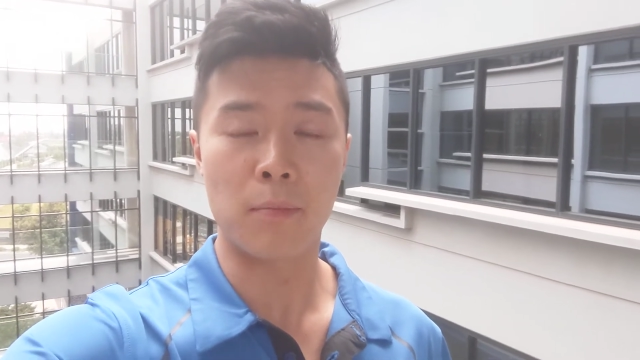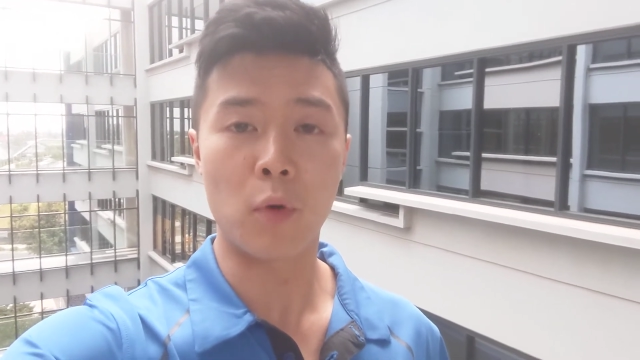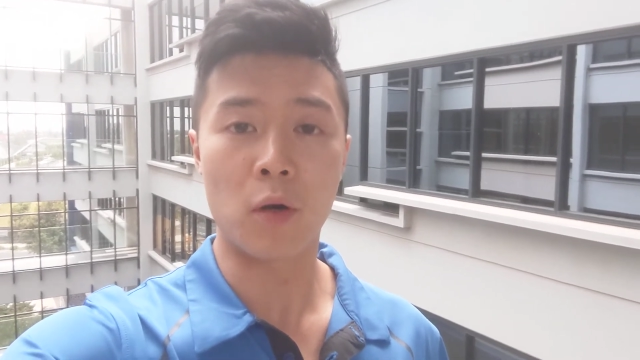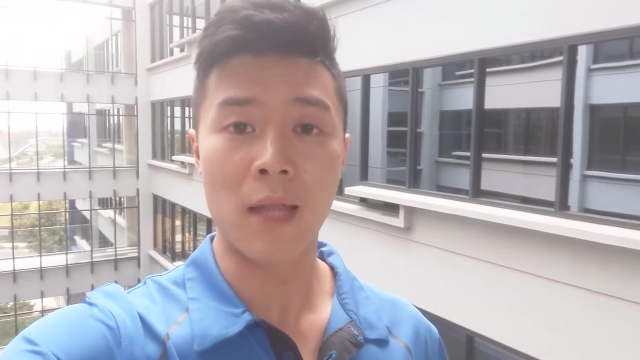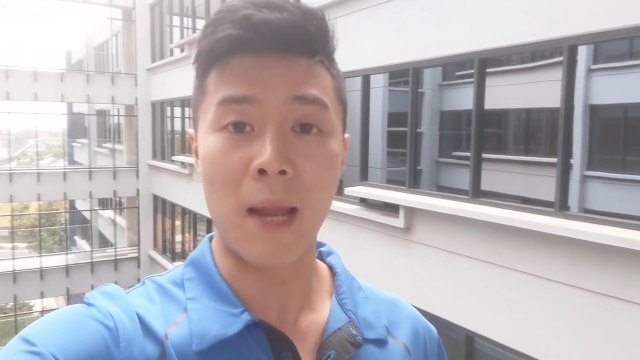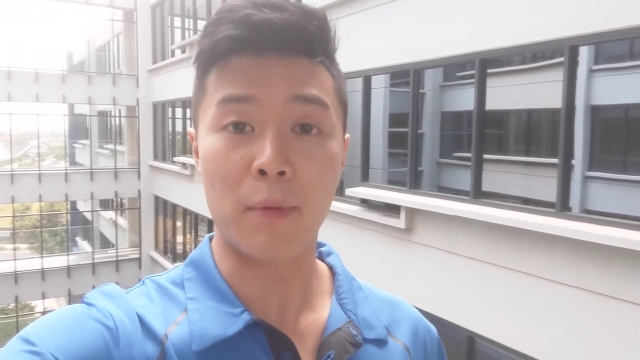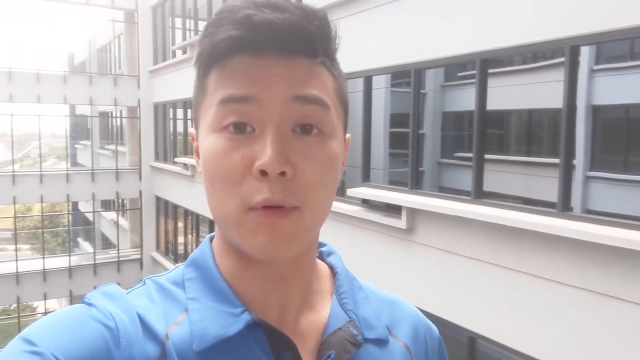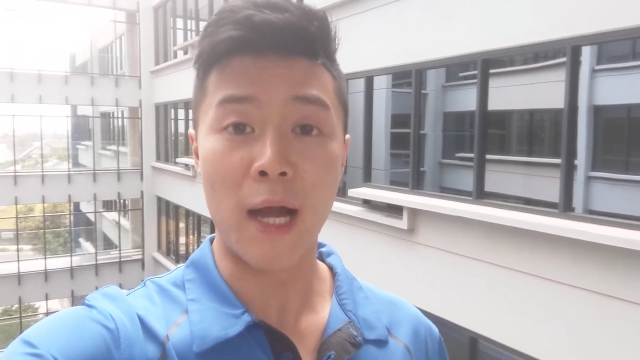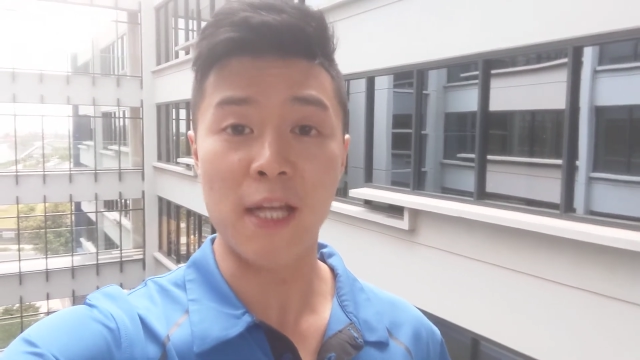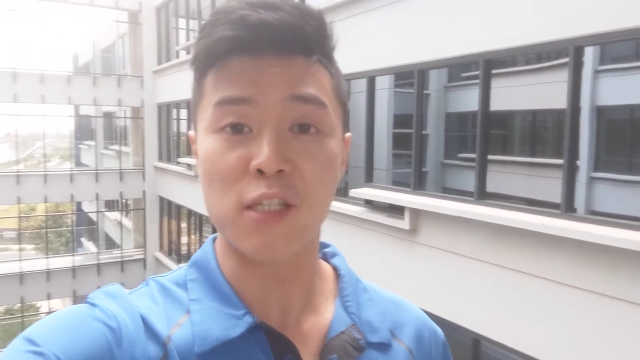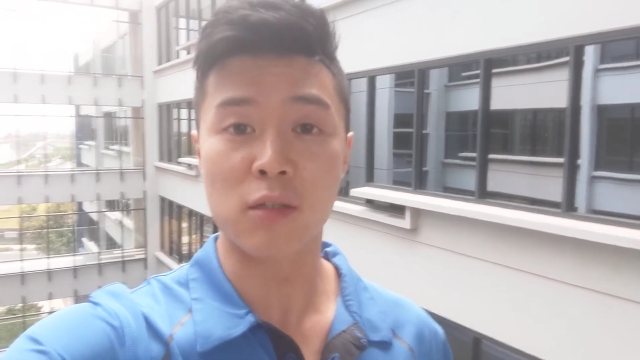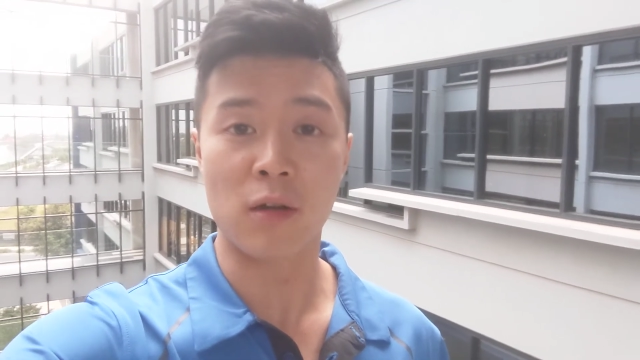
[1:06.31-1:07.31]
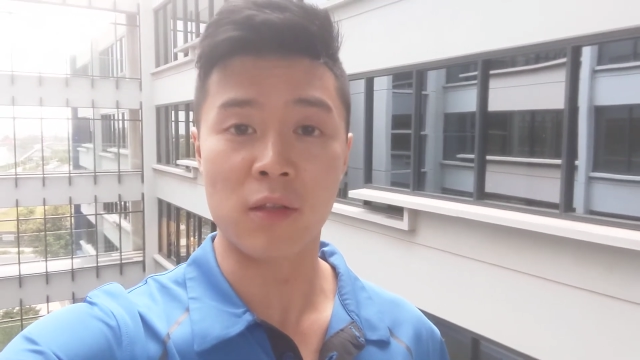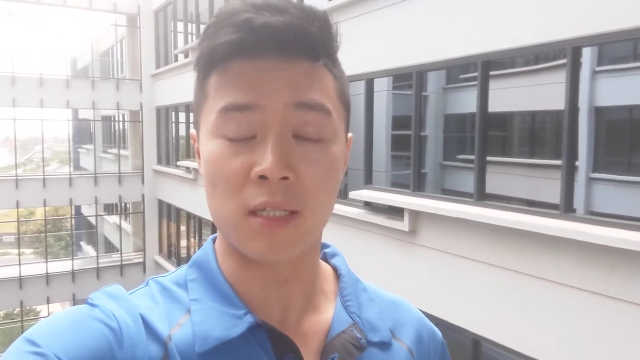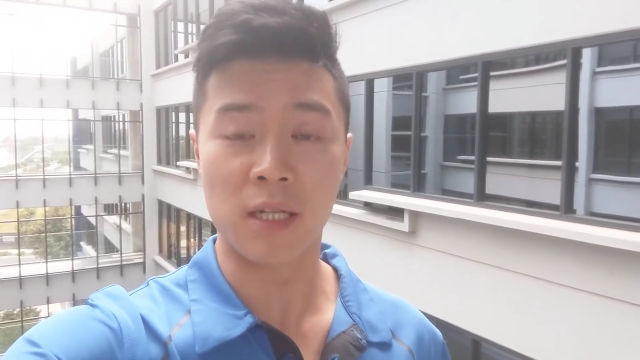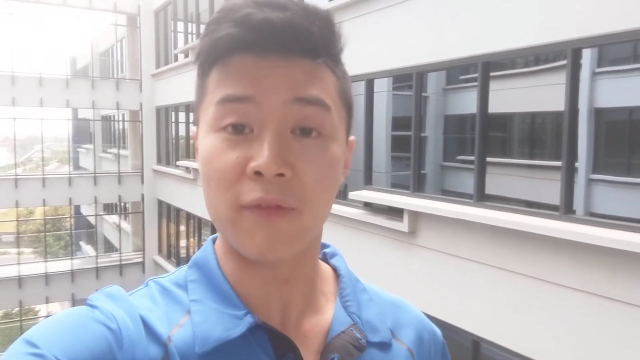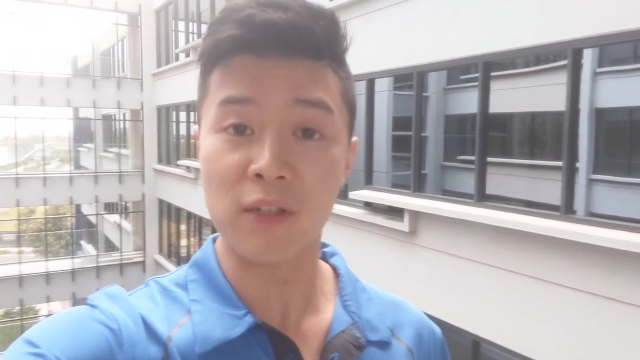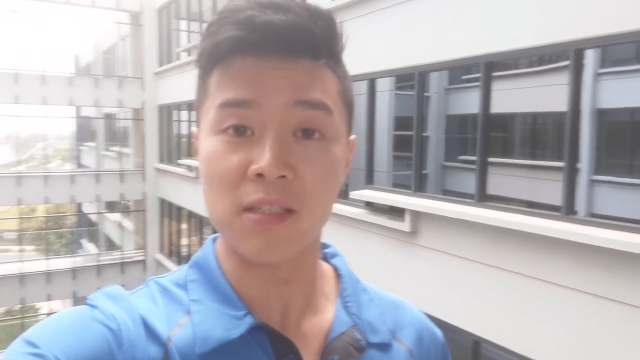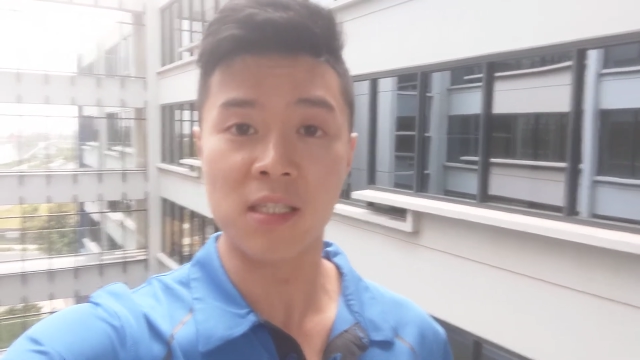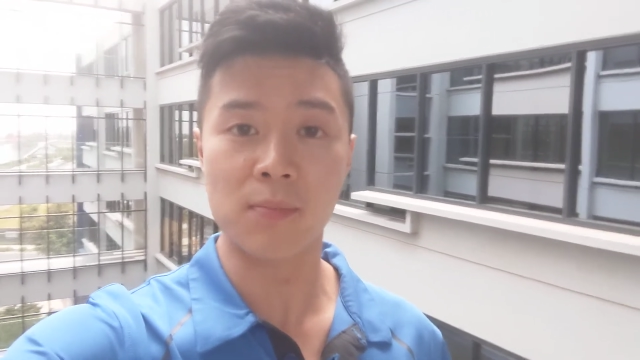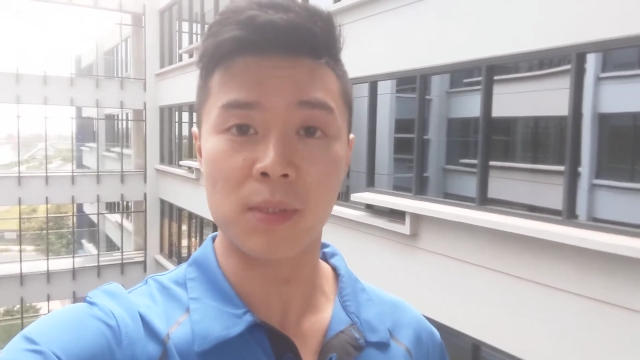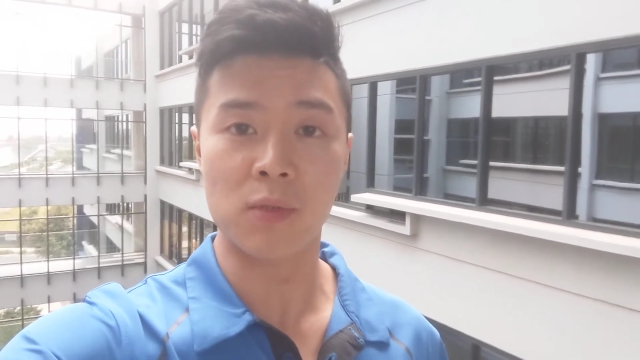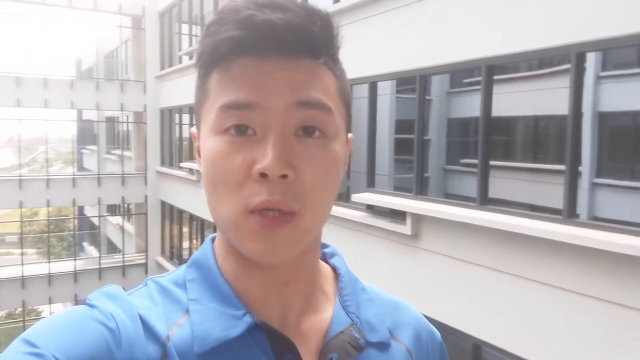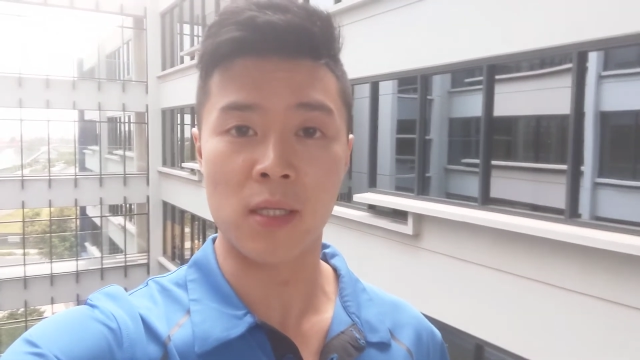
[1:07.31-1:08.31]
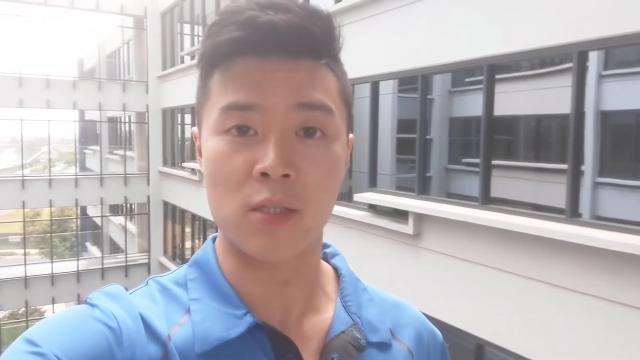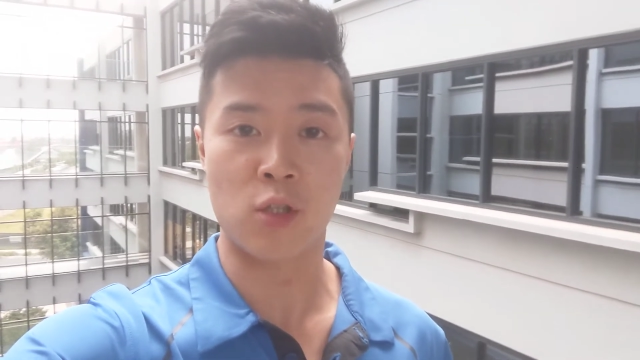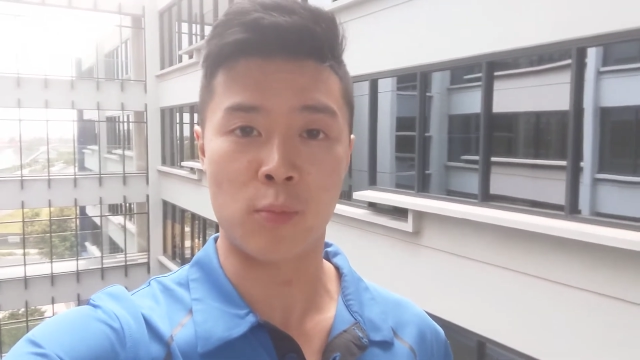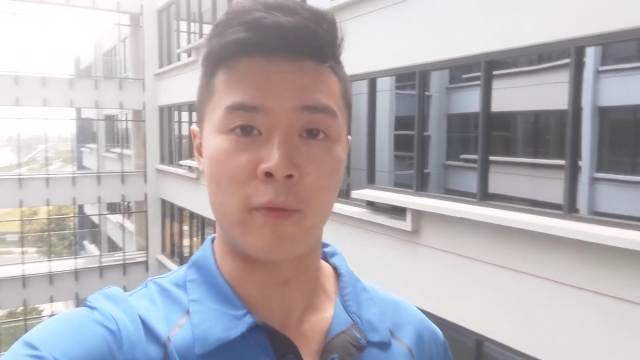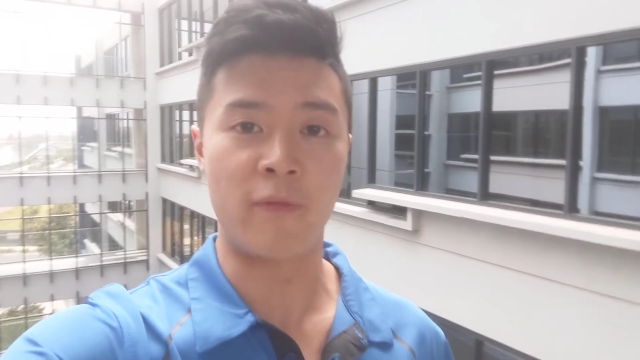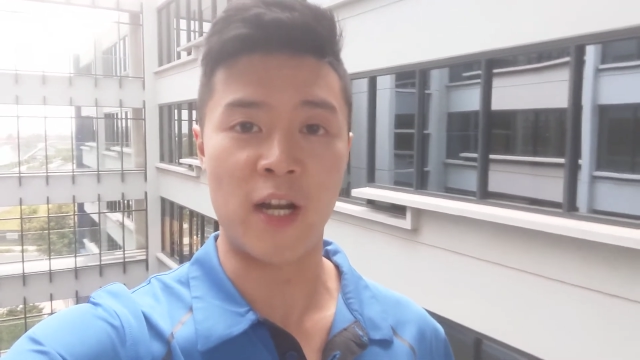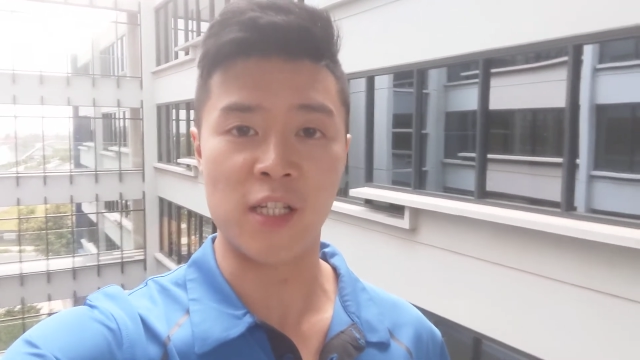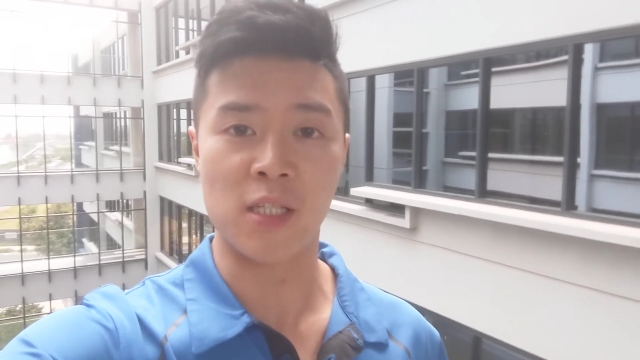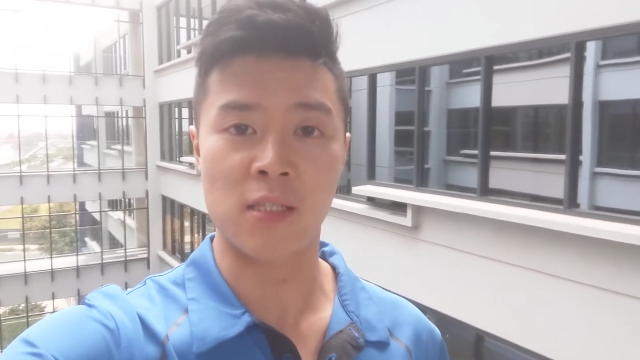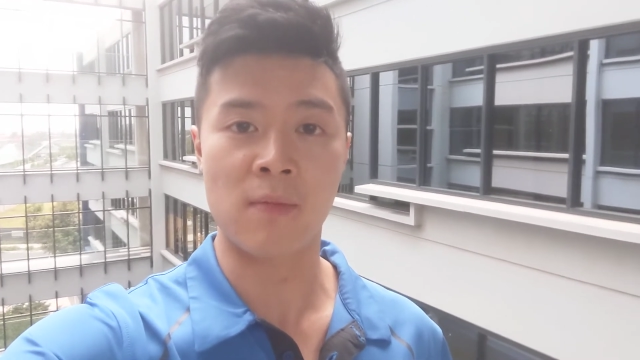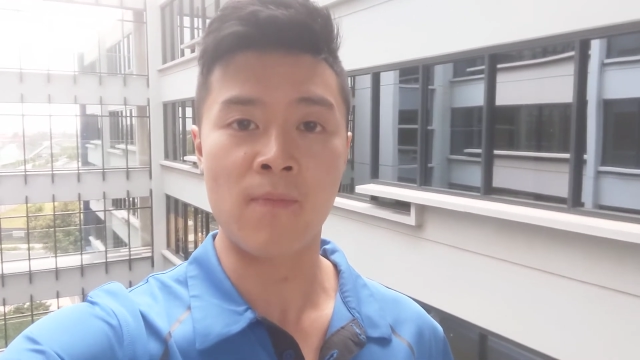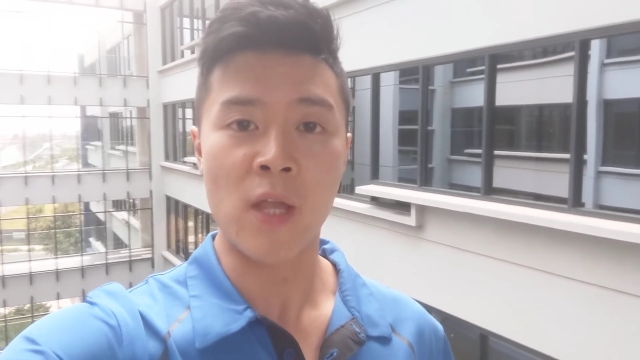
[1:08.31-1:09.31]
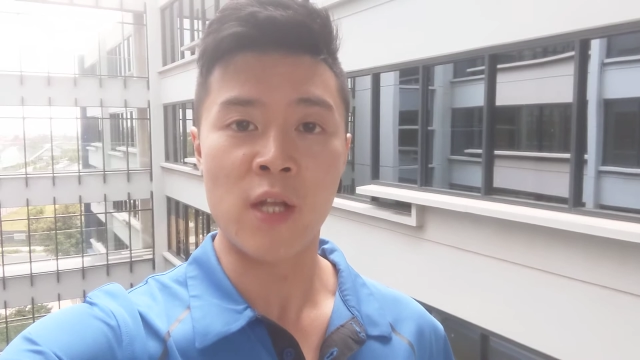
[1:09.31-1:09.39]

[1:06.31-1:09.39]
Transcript: more elaboration on the differences between the two professions,